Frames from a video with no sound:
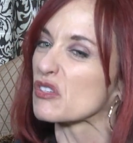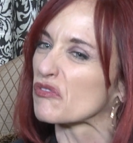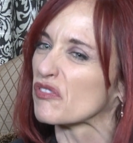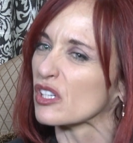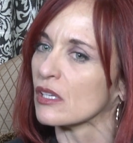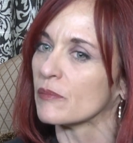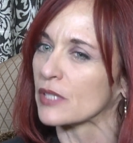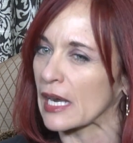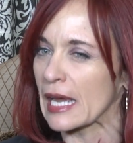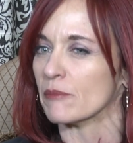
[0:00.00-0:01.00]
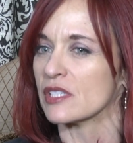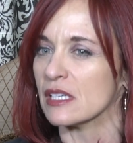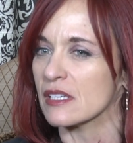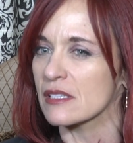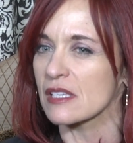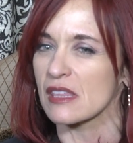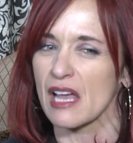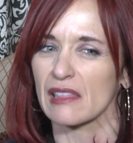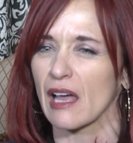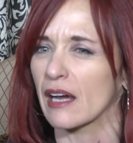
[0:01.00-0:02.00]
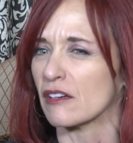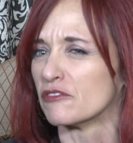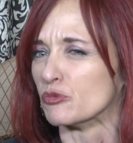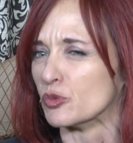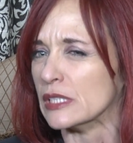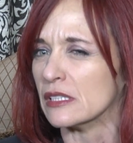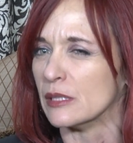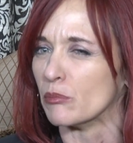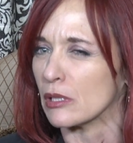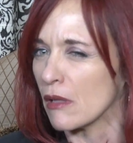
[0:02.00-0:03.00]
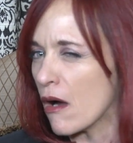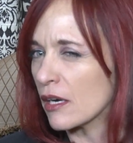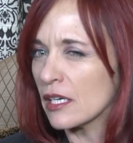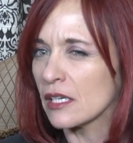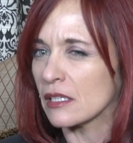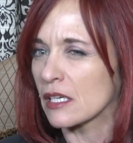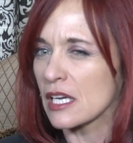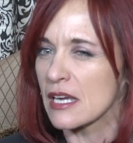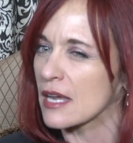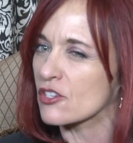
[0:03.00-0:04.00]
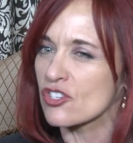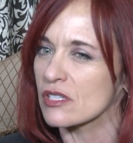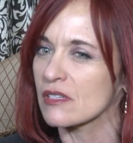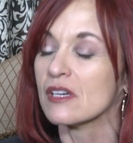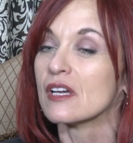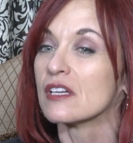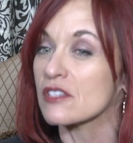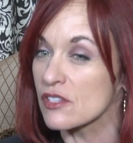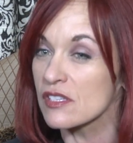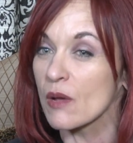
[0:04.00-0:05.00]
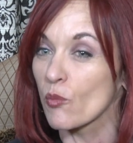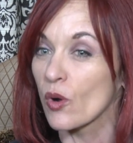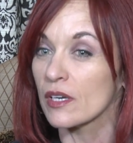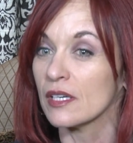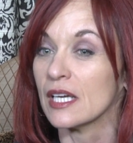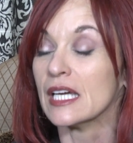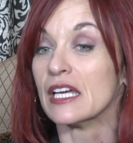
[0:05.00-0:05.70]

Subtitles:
to fill up that emptiness and that lack of really belonging and connection to someone.